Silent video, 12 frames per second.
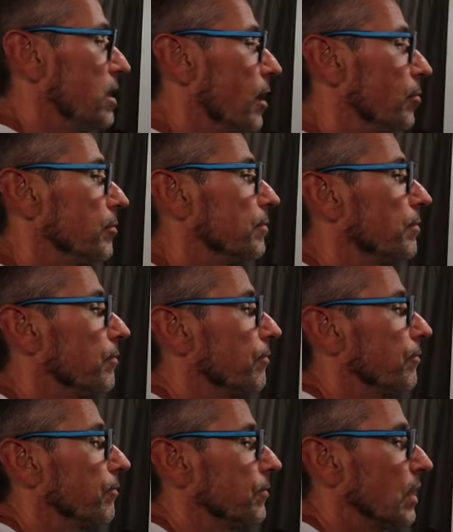up.
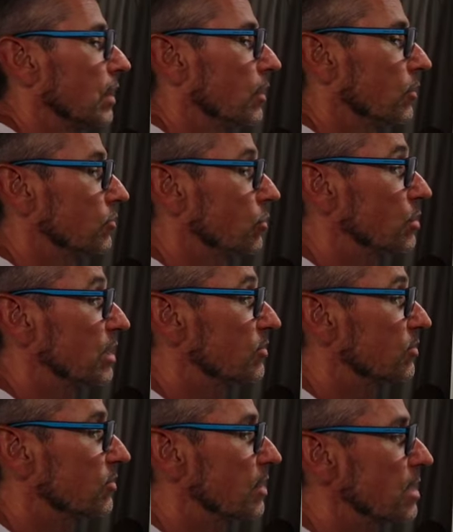So you can
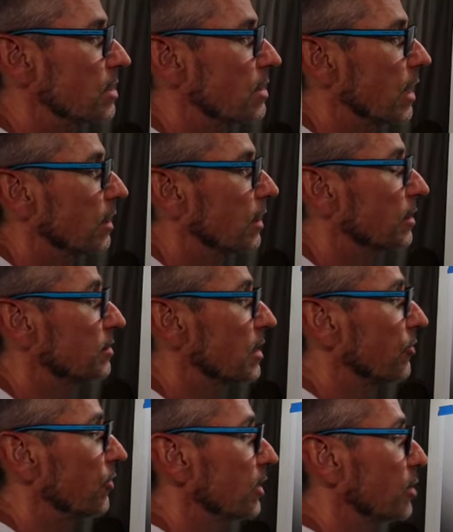see that it
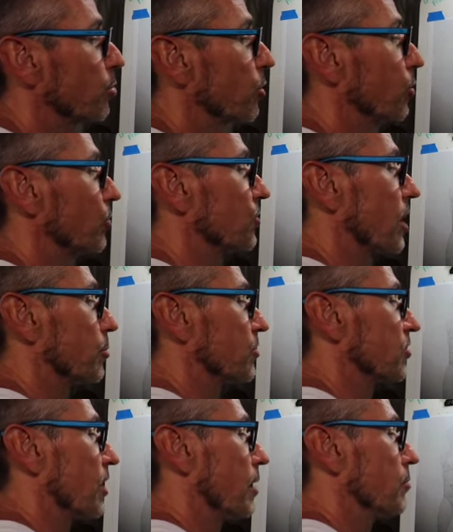definitely pulls up
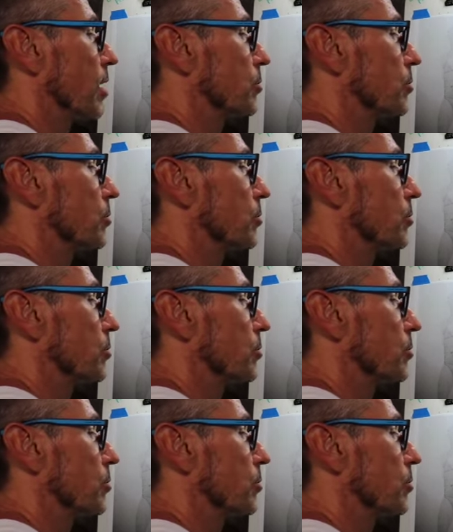some. I'm